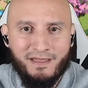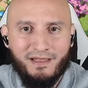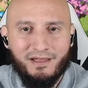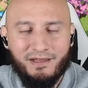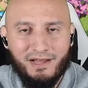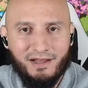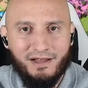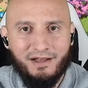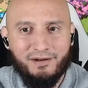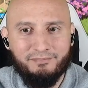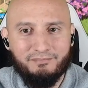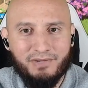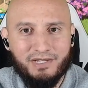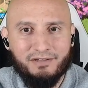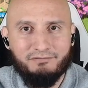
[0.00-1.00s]

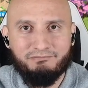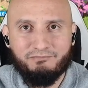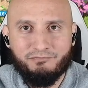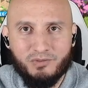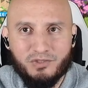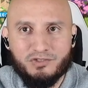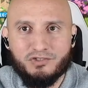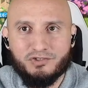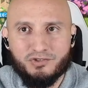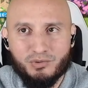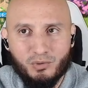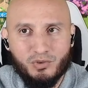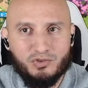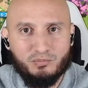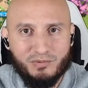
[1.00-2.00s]
my first
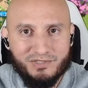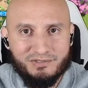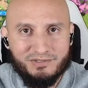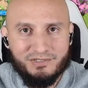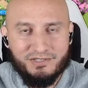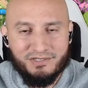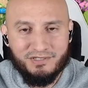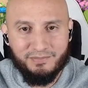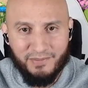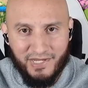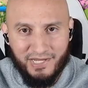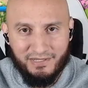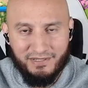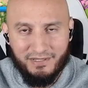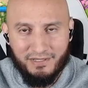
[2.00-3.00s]
choice was
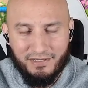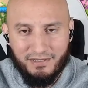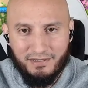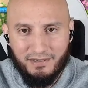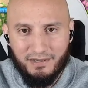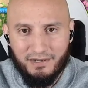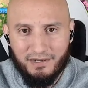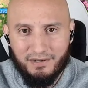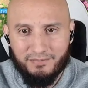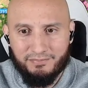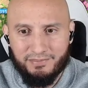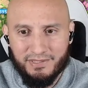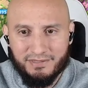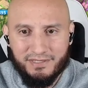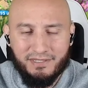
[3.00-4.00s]
Japan.
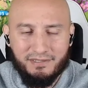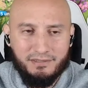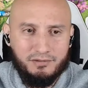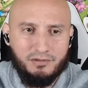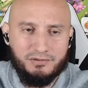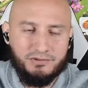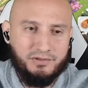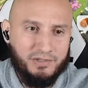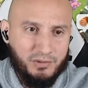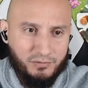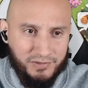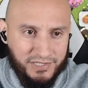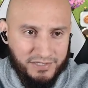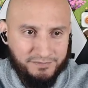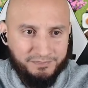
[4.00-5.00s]

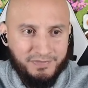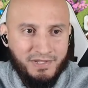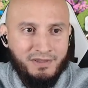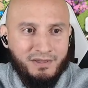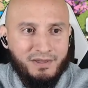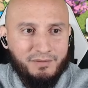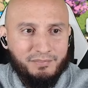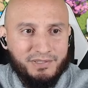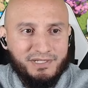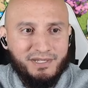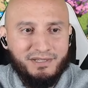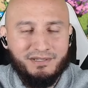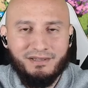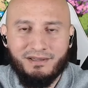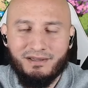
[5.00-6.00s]
Korea. But
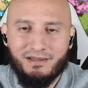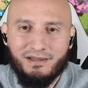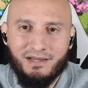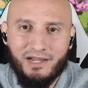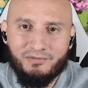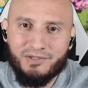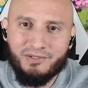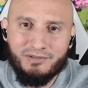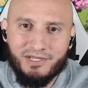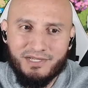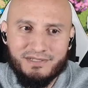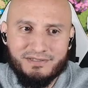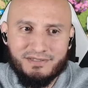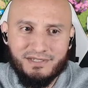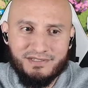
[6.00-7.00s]
then I
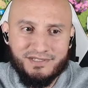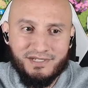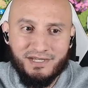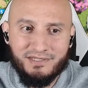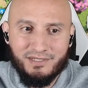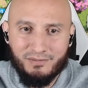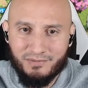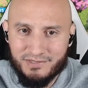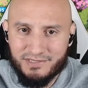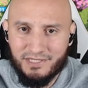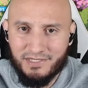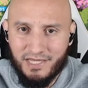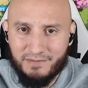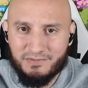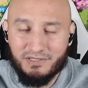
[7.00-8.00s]
realized that China was
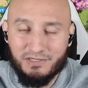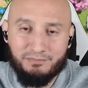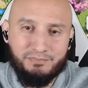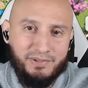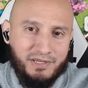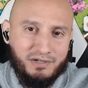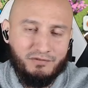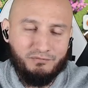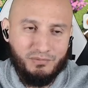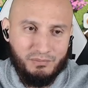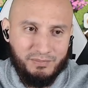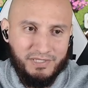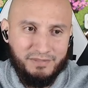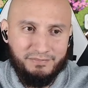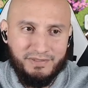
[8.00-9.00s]
absolutely better for
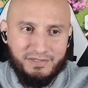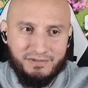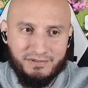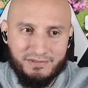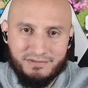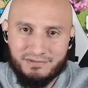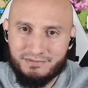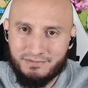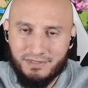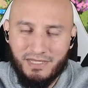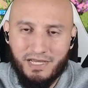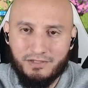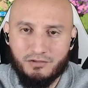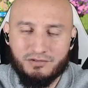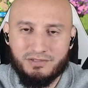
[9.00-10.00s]
me because
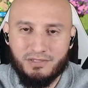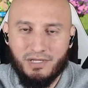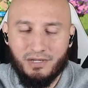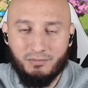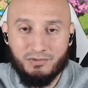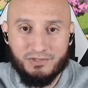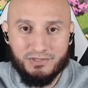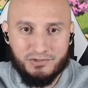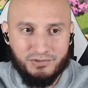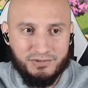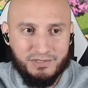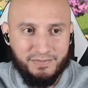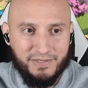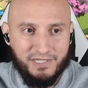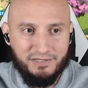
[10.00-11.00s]
I was
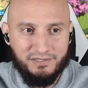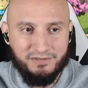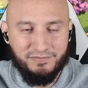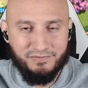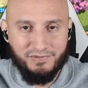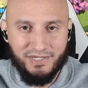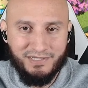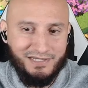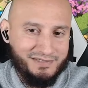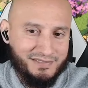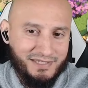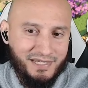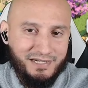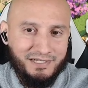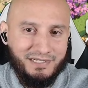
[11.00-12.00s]
just a beginner, right?
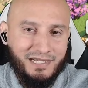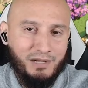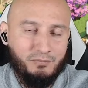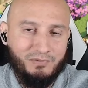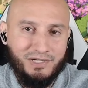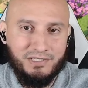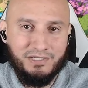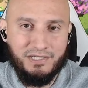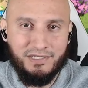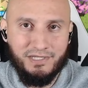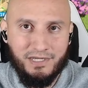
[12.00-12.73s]
Starting, I really